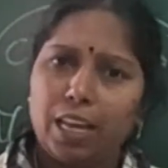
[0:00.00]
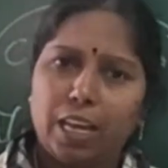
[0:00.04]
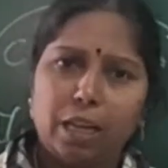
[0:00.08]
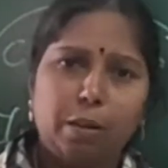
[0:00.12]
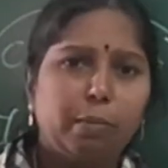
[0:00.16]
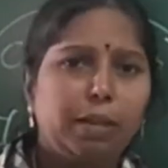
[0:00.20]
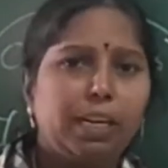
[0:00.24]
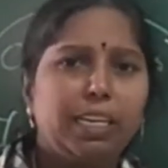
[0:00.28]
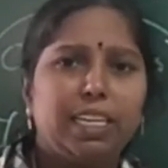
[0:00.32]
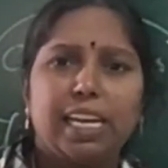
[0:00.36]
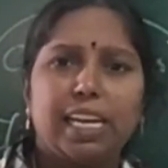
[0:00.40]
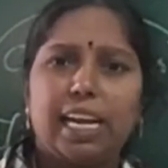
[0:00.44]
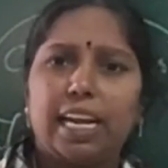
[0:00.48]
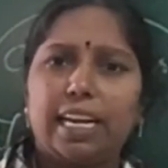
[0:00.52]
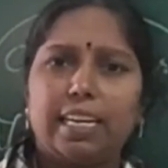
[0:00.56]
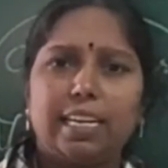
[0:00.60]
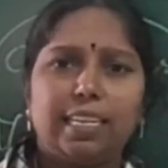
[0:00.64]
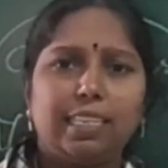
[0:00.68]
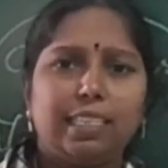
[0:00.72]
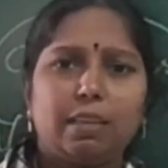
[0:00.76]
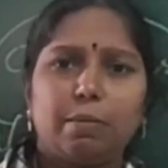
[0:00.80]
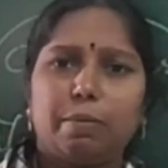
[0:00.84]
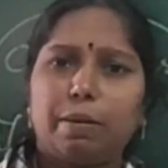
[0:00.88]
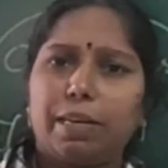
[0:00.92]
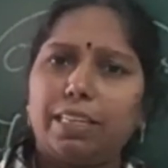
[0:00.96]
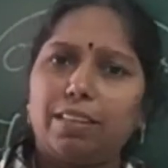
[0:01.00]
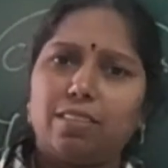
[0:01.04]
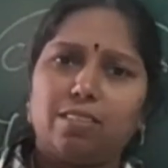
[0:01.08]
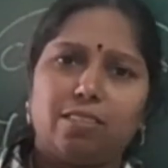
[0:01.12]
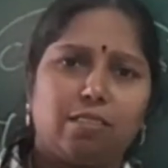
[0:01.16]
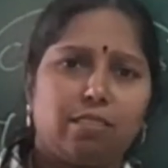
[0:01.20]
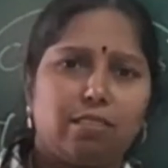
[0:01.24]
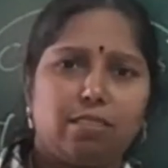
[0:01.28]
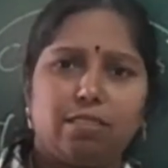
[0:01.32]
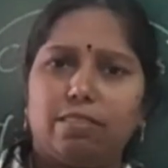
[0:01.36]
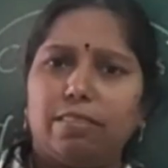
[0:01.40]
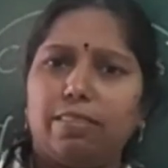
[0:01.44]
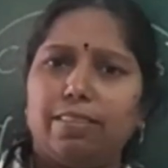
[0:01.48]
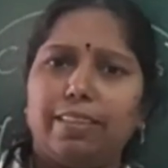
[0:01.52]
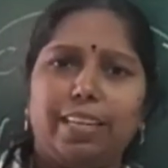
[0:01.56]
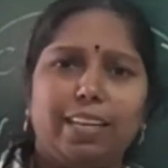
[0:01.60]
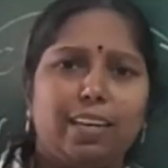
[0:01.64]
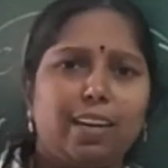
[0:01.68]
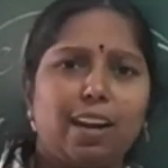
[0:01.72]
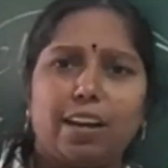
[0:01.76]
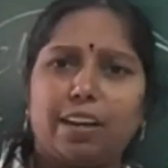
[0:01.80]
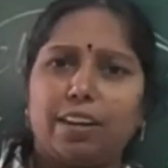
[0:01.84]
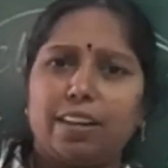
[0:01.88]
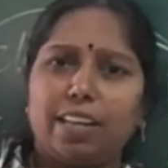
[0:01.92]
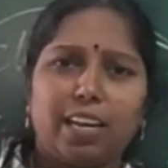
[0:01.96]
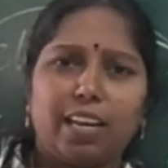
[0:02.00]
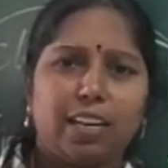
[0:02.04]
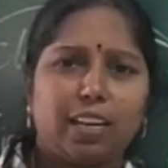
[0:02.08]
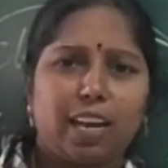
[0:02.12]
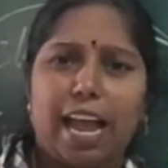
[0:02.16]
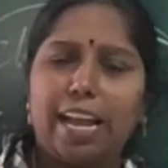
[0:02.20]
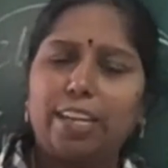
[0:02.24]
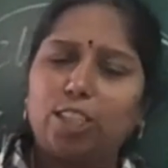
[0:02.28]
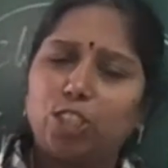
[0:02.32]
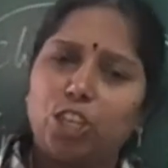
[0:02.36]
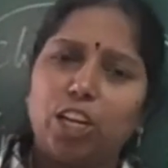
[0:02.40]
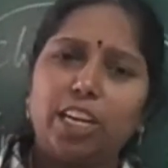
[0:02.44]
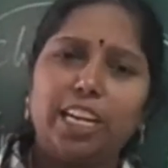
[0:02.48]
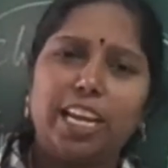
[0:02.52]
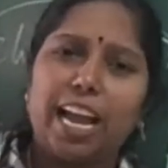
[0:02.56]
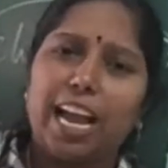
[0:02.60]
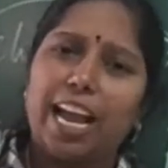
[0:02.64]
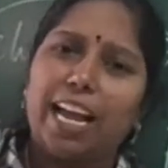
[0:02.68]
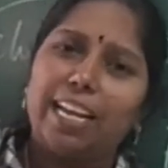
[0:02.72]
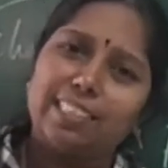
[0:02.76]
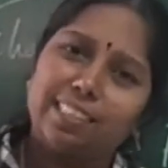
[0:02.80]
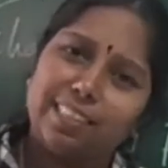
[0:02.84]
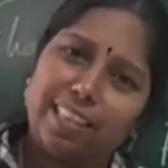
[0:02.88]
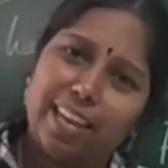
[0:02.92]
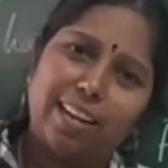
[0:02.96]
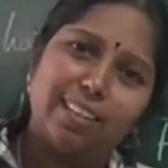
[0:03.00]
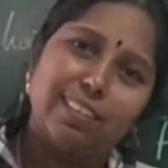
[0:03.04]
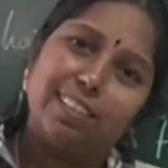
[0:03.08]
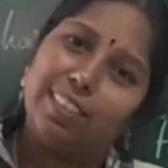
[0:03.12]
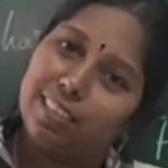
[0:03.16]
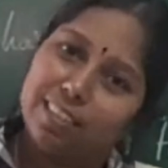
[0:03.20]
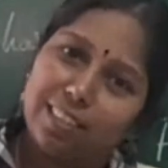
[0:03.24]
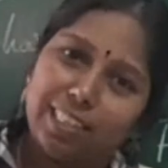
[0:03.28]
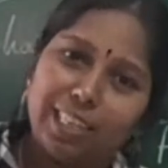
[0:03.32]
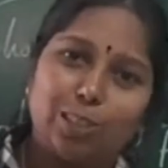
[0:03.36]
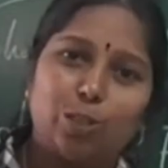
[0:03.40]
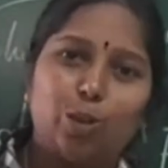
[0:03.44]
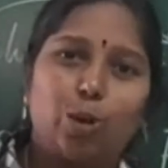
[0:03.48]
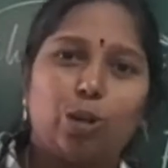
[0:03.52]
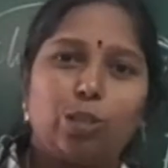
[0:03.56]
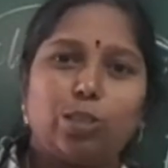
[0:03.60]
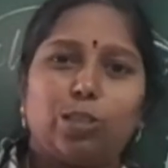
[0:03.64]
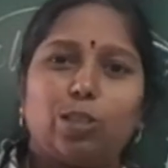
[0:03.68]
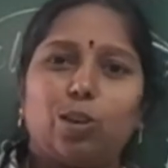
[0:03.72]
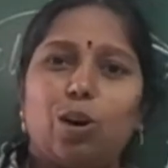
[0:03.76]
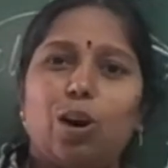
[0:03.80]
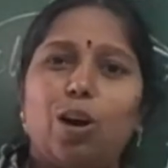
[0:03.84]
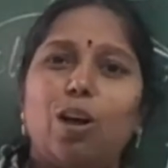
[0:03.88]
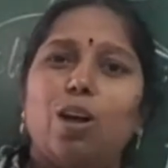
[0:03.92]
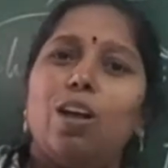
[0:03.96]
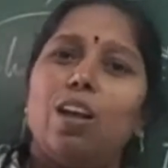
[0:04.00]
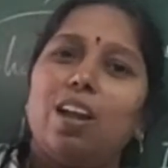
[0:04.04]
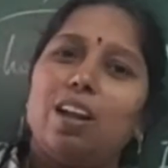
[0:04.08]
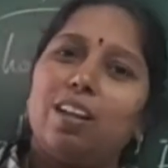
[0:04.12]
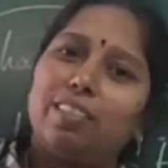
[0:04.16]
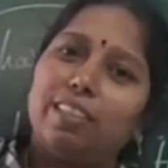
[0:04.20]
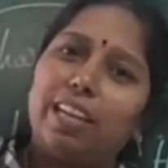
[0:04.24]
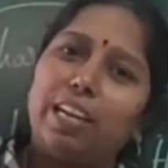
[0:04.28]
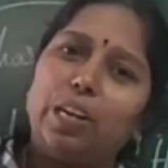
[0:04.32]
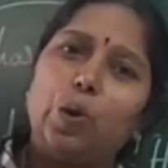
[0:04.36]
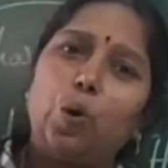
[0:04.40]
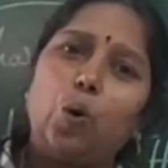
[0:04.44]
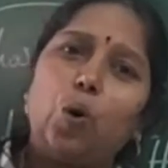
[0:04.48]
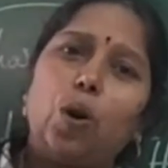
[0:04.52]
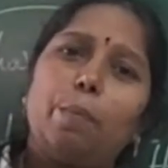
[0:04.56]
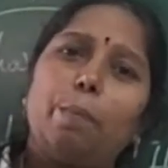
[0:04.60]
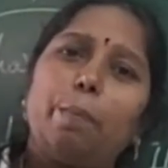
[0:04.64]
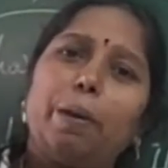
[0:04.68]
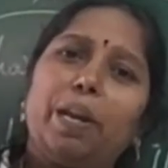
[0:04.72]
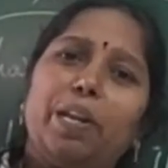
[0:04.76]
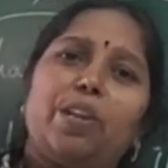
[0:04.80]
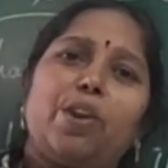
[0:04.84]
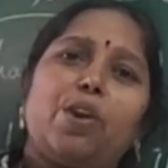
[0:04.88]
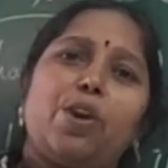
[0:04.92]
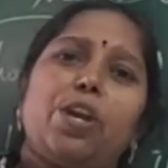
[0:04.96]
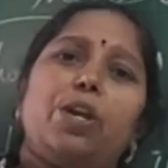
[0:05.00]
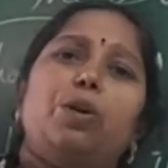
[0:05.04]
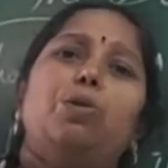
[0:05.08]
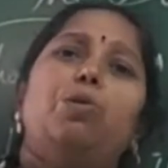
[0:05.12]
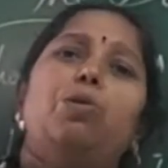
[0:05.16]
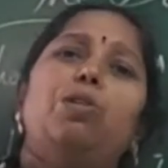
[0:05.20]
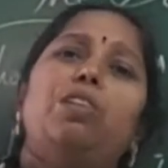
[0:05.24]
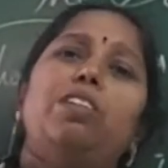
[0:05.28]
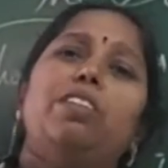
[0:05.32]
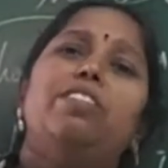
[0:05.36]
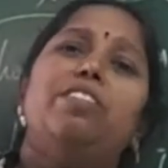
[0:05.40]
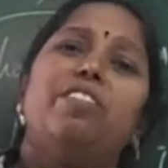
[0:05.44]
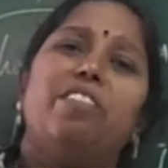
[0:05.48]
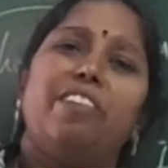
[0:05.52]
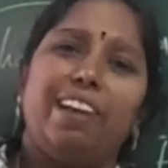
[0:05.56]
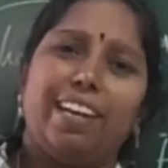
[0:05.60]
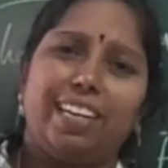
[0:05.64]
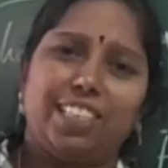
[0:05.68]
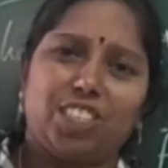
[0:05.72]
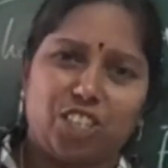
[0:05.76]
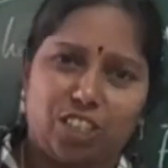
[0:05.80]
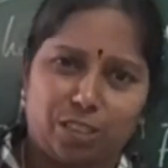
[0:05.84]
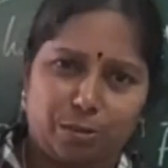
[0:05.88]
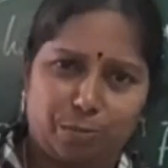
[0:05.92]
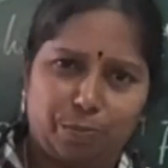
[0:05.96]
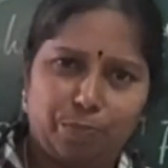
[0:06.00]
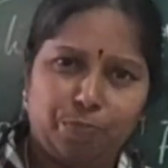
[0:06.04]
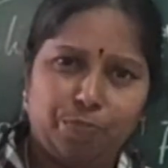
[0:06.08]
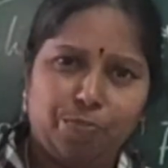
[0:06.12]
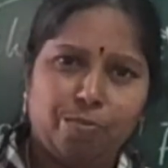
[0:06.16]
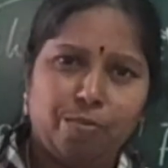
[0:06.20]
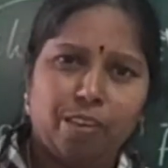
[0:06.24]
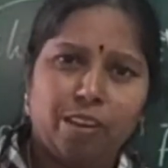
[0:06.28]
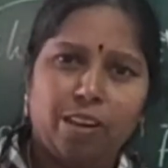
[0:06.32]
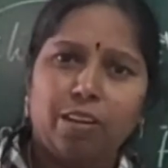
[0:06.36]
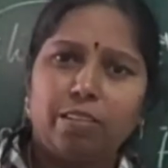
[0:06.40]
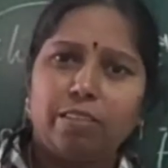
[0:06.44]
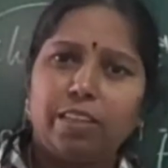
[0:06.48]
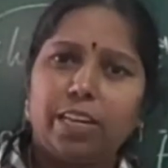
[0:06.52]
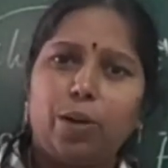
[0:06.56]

Emilia and Elizabeth, they are actually, as their sisters also, they don't maintain a good relation.